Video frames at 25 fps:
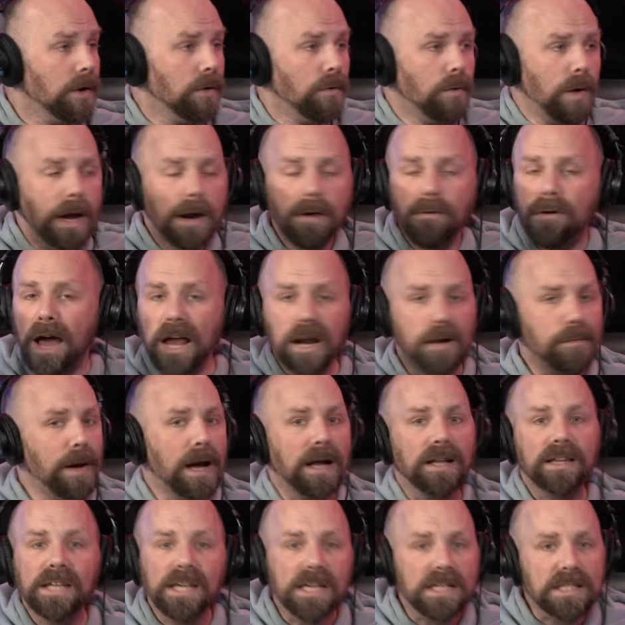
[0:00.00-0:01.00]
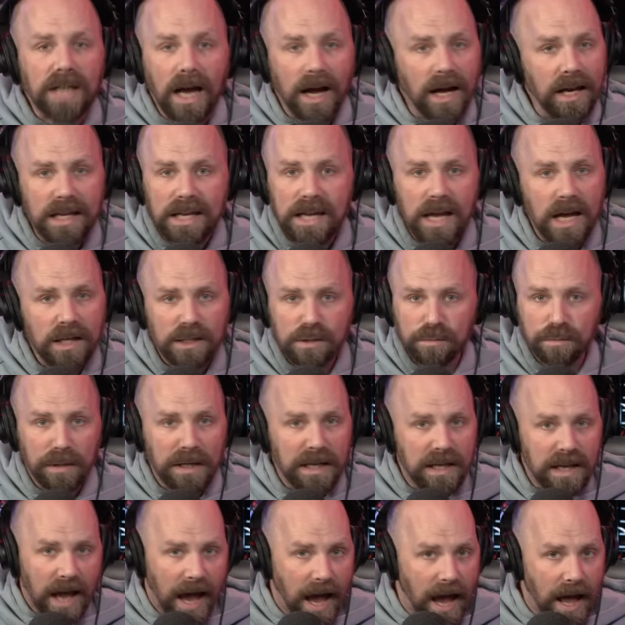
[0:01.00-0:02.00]
we read about this on
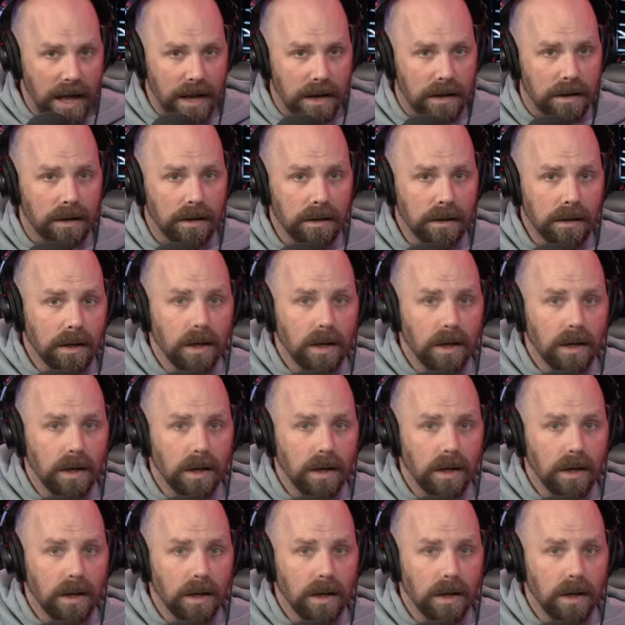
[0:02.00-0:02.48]
ESPN.